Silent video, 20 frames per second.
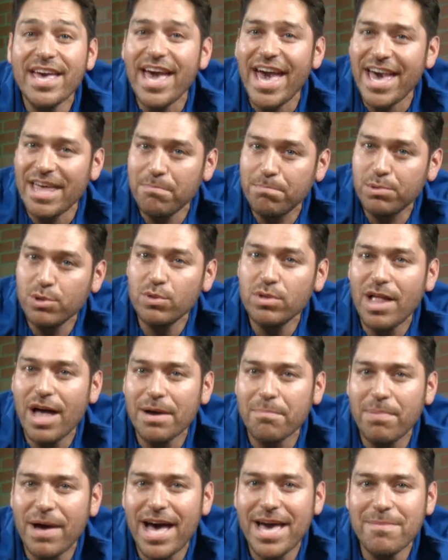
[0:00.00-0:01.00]
And
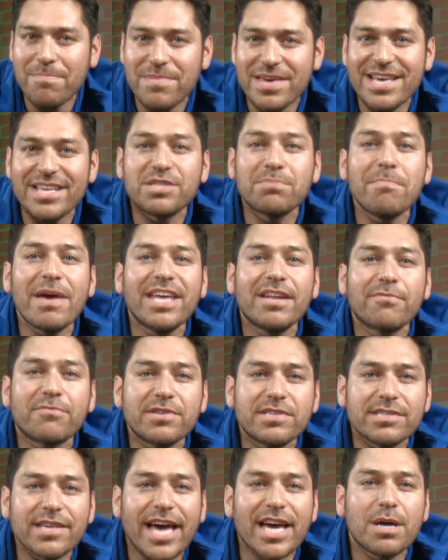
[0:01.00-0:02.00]
Blu-Lock pipe is made of
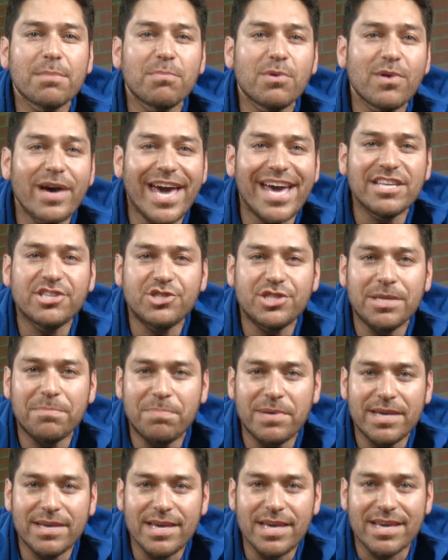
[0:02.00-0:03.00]
recyclable
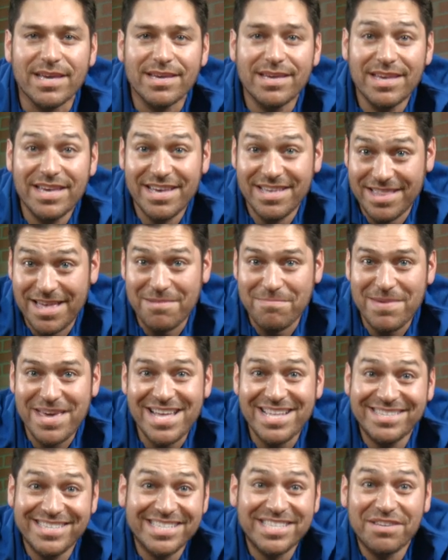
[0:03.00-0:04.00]
HDPE. That
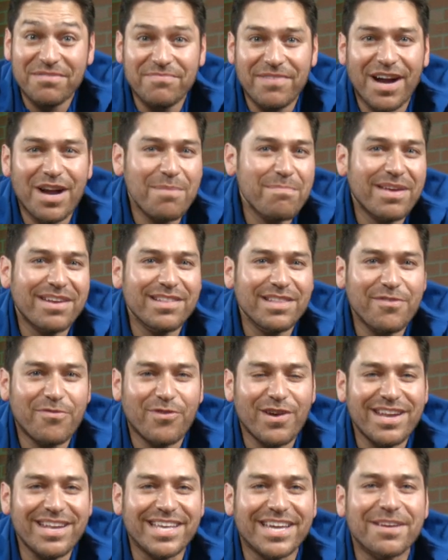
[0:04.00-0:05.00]
means it's environmentally
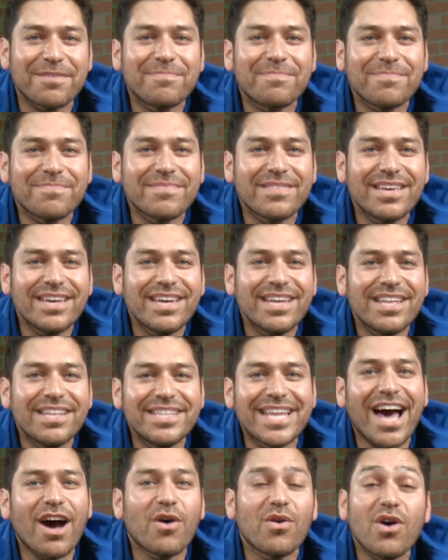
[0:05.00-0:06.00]
friendly.
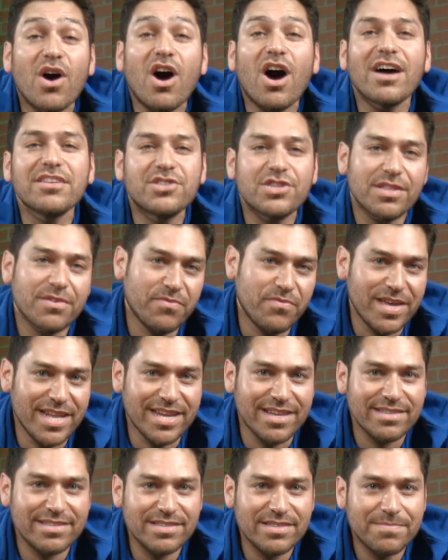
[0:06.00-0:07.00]
Now, onto the
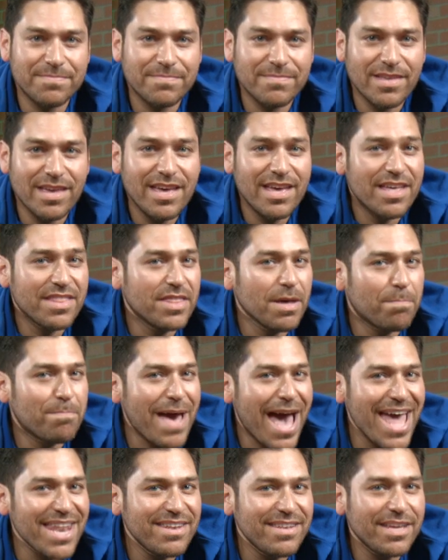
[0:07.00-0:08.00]
fittings. The
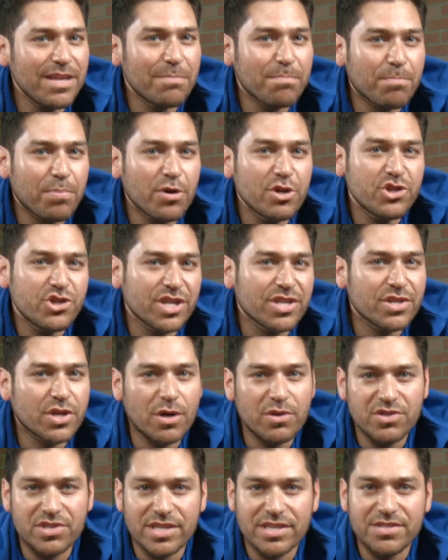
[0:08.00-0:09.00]
patented push and
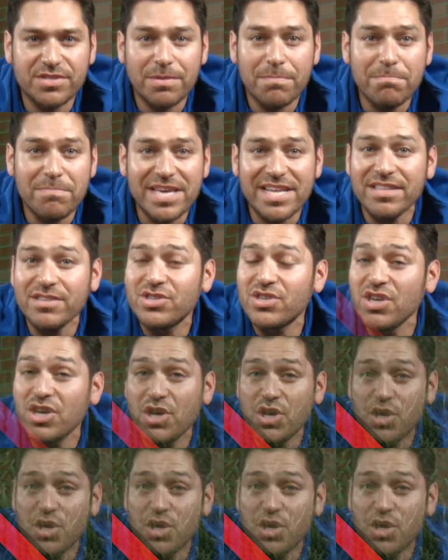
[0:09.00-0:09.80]
go system means